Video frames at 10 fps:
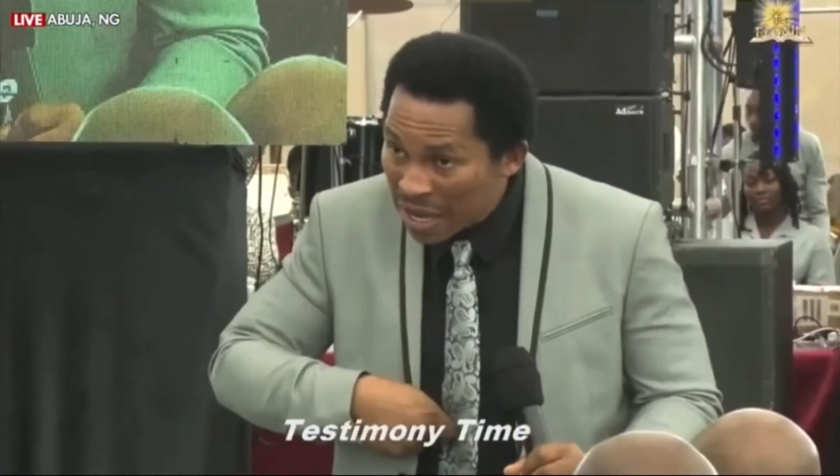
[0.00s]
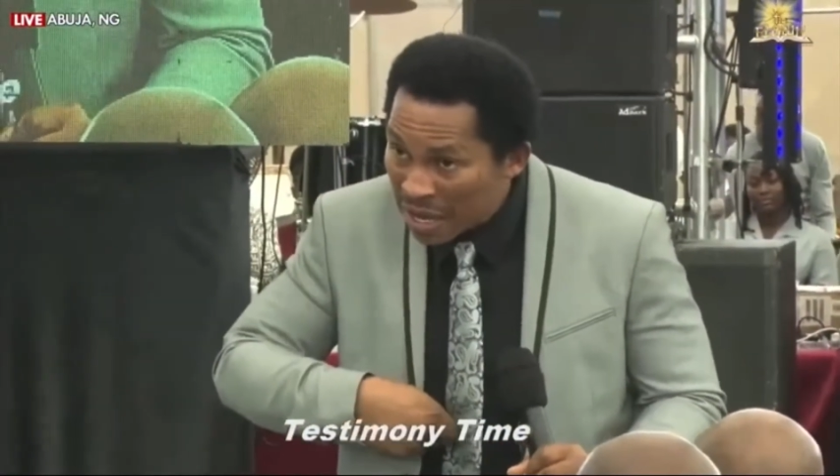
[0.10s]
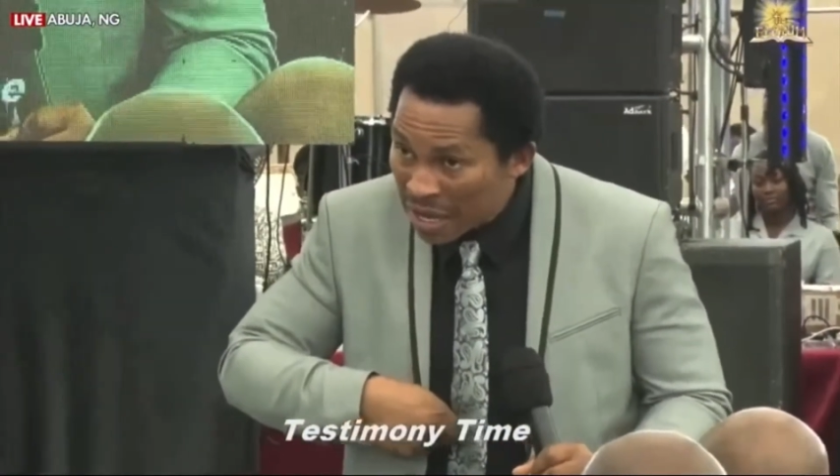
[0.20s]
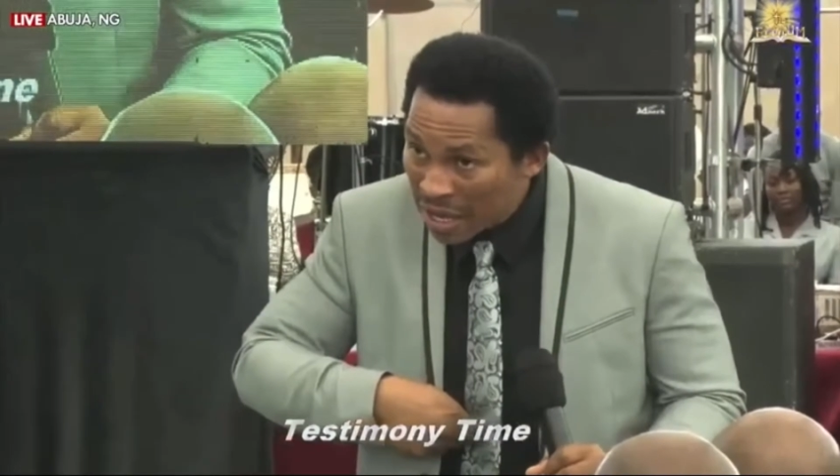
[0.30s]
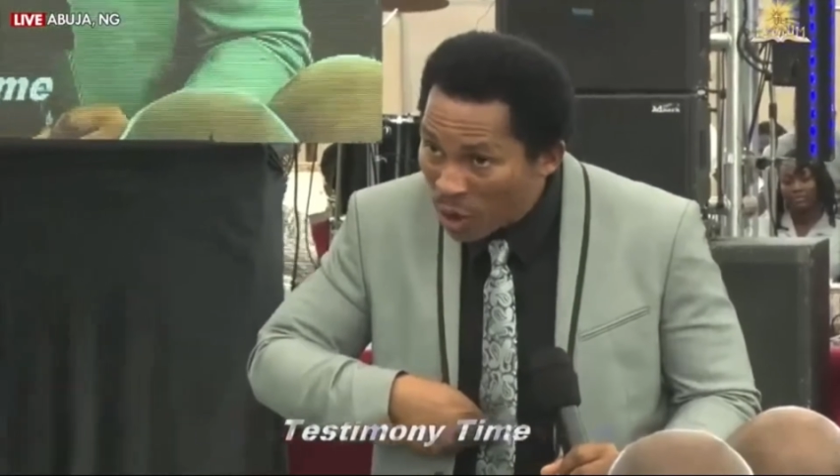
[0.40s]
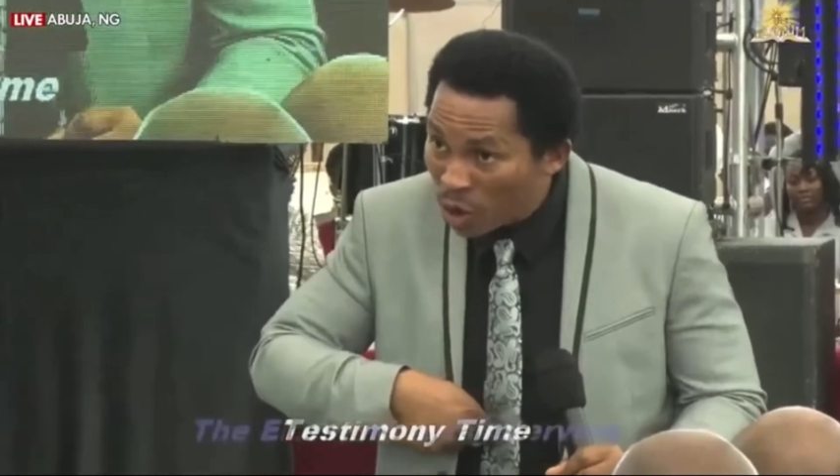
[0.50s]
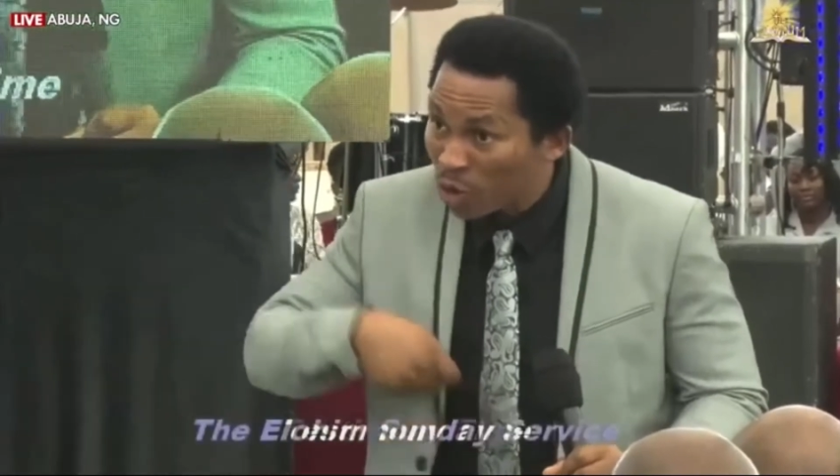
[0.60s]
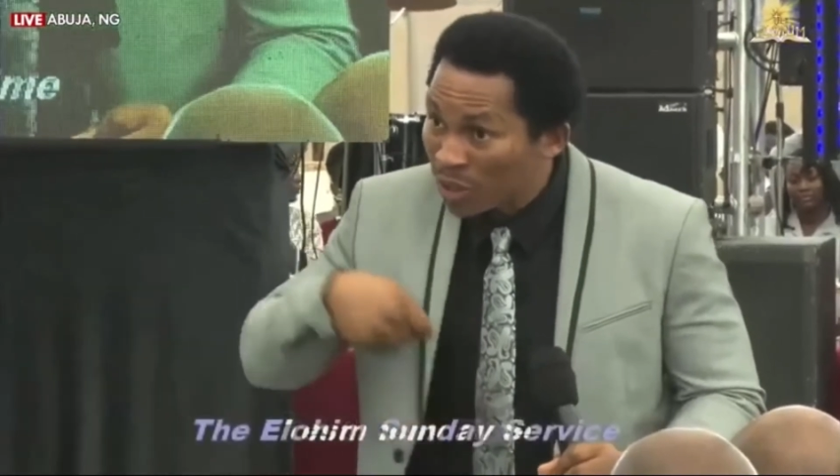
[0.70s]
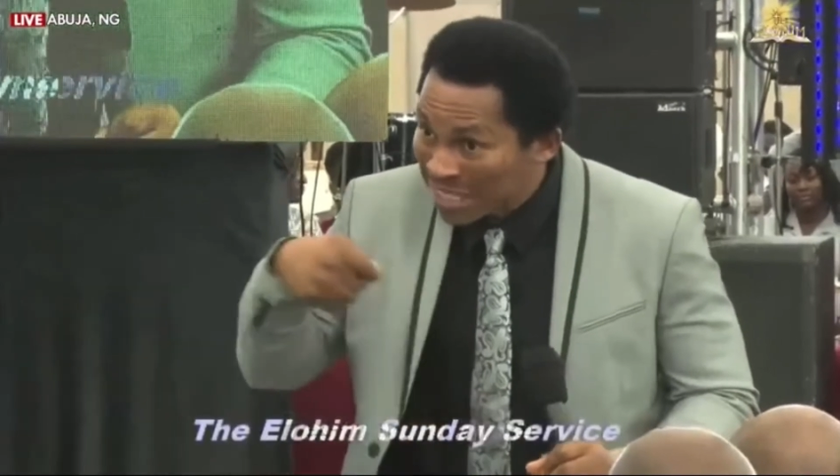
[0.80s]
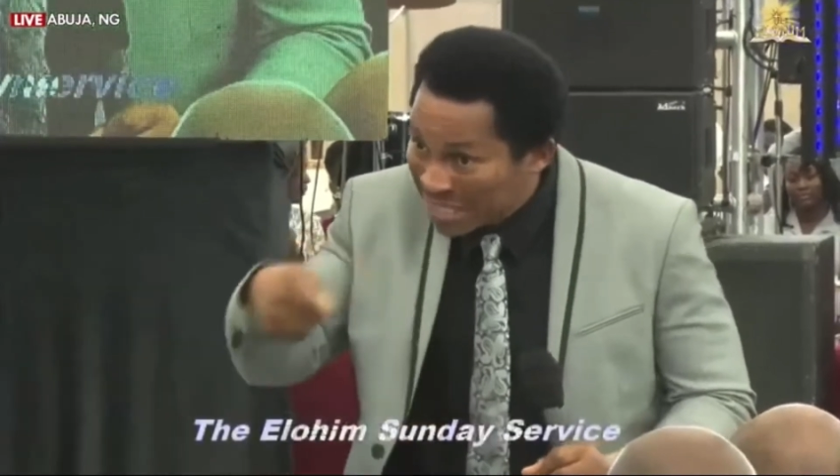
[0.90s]

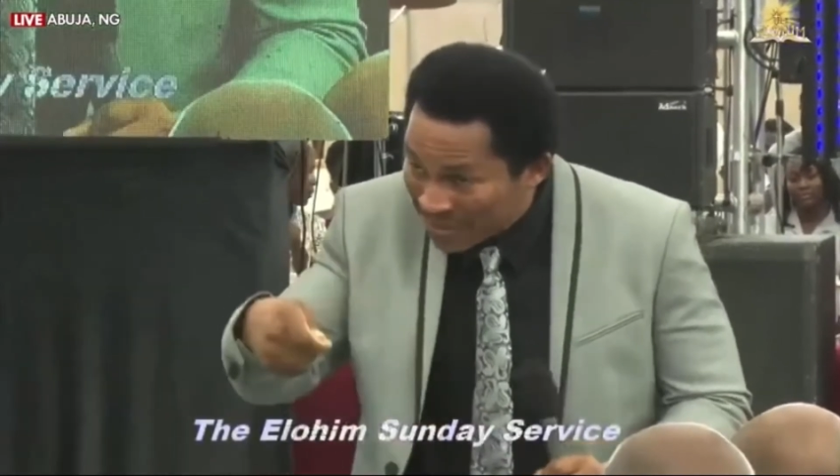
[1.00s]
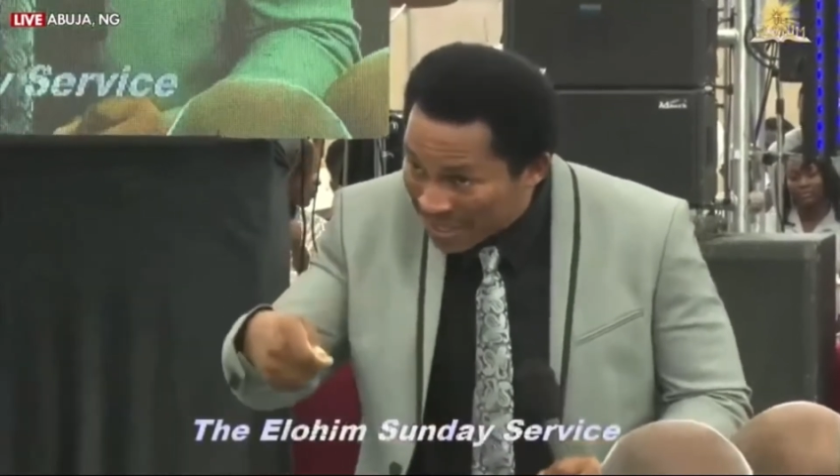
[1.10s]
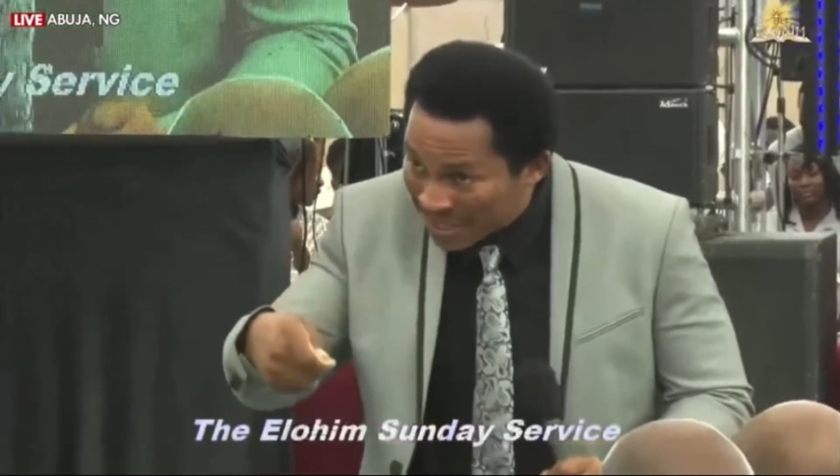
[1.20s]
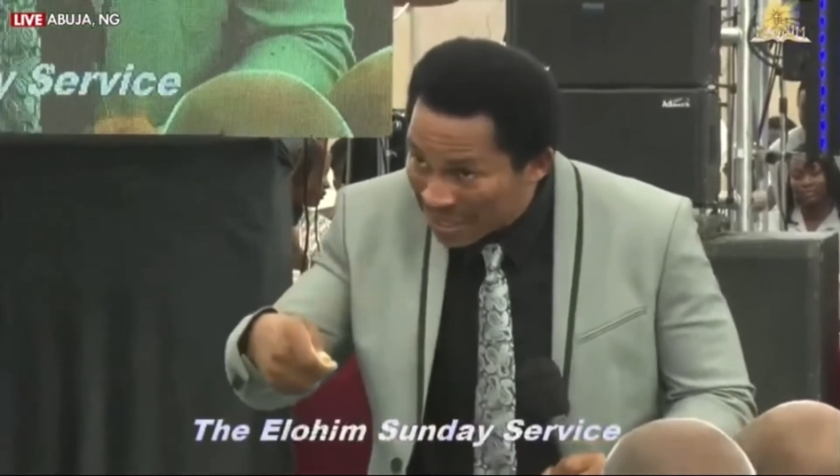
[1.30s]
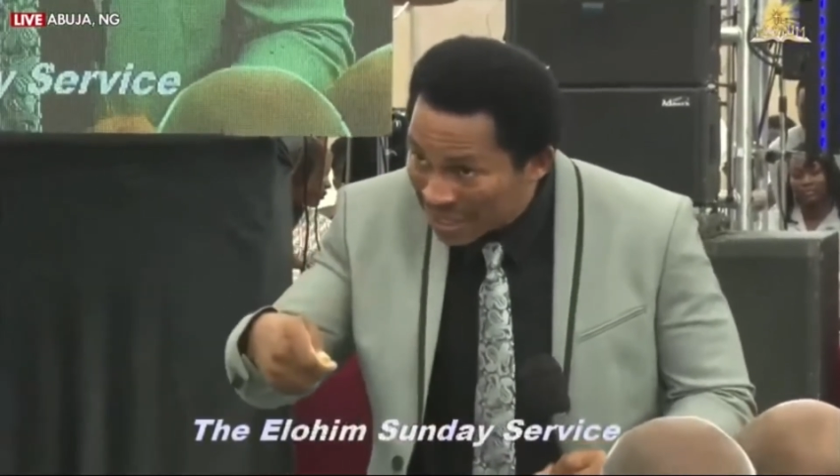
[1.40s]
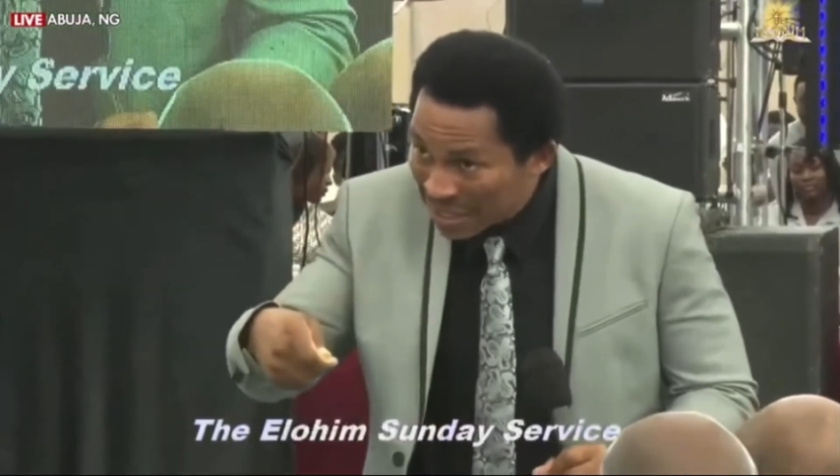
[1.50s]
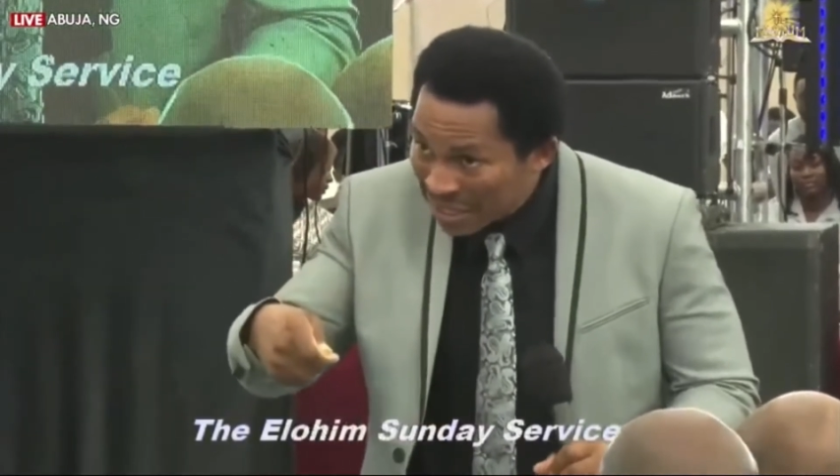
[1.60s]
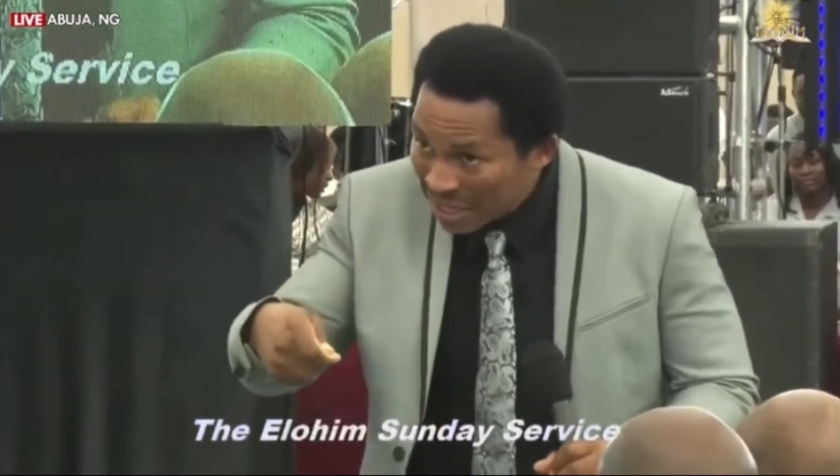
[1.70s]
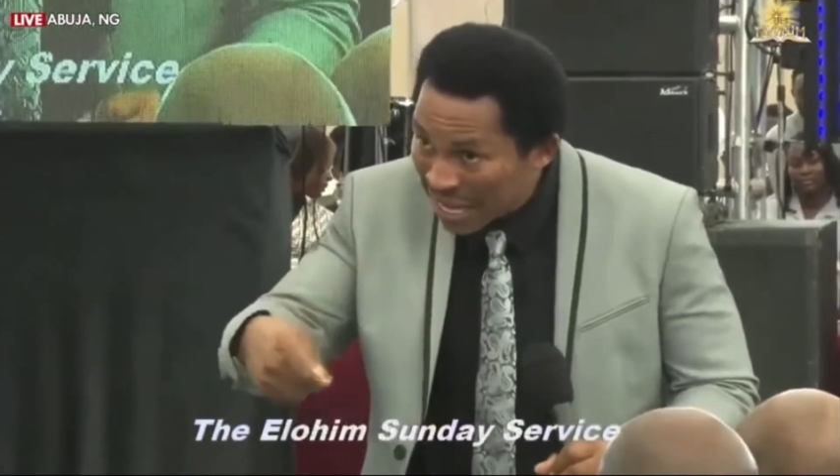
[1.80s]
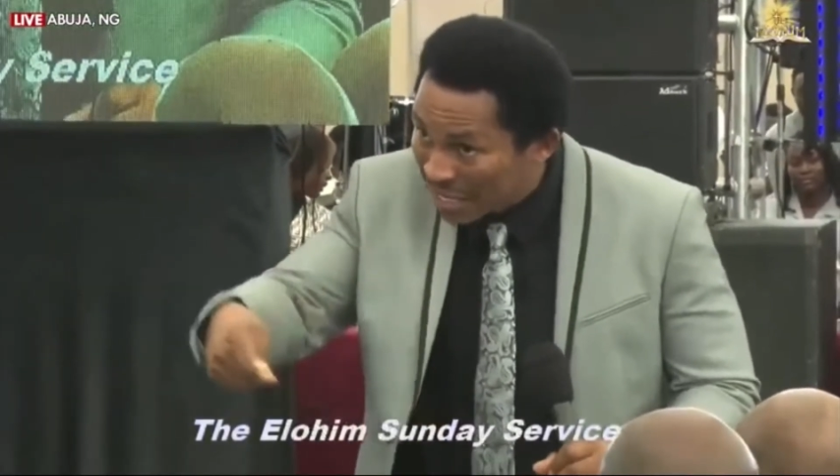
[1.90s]
authoritatively
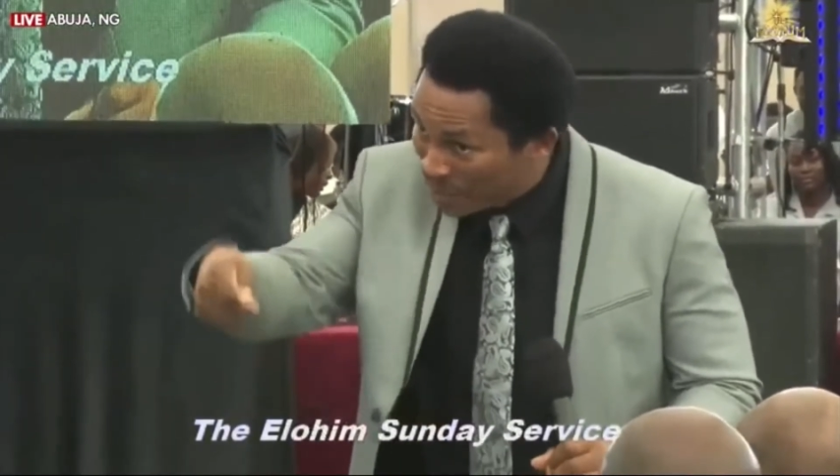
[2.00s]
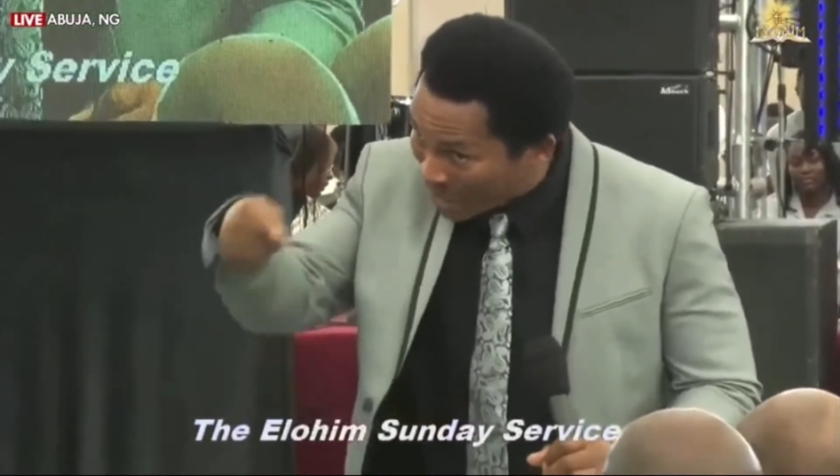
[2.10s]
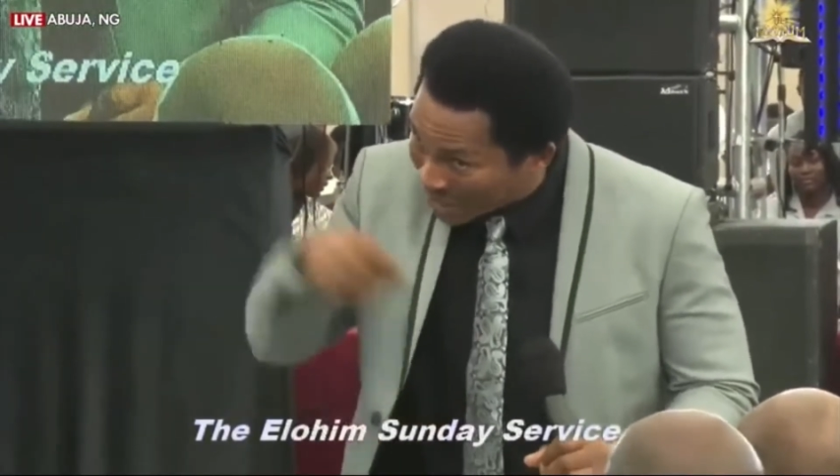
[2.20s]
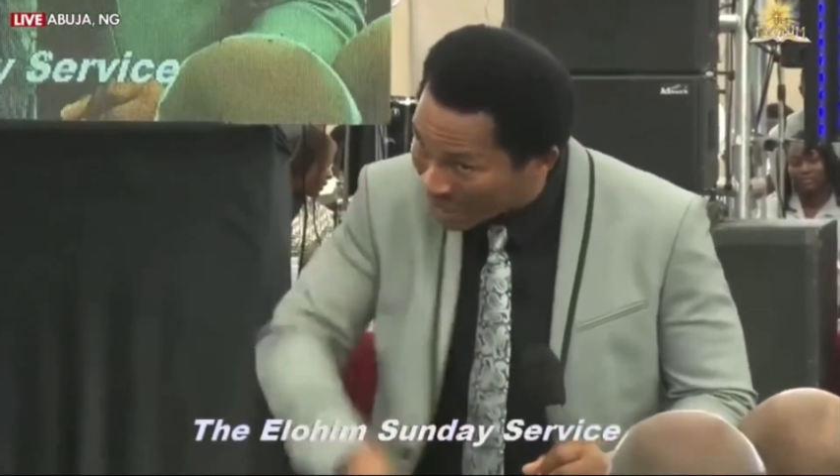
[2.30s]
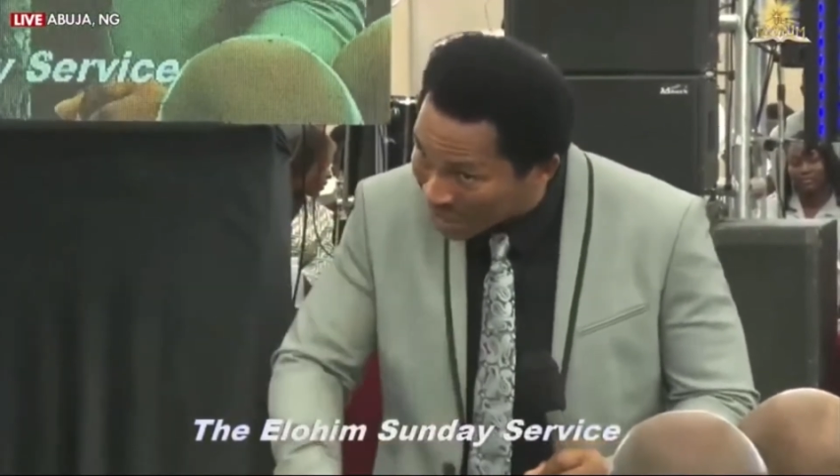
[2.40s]
and he means it.